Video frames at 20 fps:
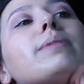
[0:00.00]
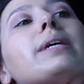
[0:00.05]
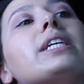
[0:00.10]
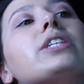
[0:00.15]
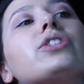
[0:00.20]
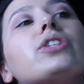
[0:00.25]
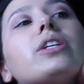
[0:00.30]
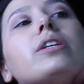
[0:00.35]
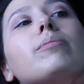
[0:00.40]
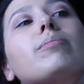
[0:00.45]
make
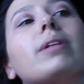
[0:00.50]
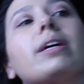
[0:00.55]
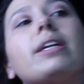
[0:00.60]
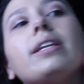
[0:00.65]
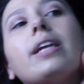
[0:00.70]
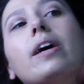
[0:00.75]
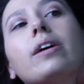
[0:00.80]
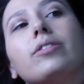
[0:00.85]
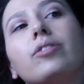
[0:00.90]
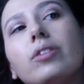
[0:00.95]
sure you
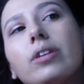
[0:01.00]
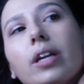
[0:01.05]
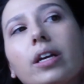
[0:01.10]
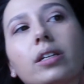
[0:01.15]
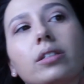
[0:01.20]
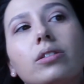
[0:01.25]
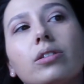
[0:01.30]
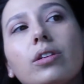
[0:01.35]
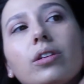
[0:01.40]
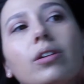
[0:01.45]
blend down your
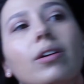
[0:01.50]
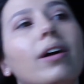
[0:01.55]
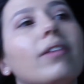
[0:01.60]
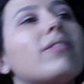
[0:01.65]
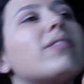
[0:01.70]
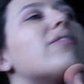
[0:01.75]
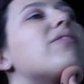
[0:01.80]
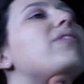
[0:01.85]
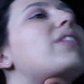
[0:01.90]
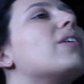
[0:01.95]
neck so you don't have
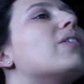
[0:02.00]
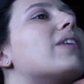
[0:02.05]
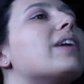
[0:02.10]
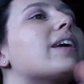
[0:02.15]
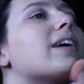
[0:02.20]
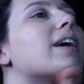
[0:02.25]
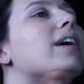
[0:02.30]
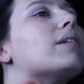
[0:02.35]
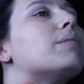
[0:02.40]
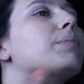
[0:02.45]
a floating
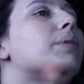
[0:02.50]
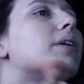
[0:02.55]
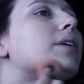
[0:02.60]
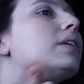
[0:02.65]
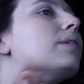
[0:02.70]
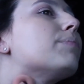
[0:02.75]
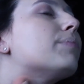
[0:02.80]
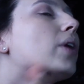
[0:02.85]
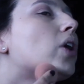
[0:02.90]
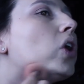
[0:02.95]
head,
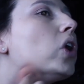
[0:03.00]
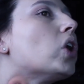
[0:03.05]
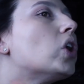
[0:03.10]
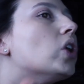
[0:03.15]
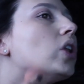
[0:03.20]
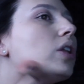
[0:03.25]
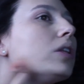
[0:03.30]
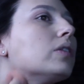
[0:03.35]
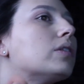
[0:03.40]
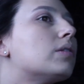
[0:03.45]

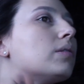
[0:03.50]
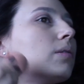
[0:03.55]
people.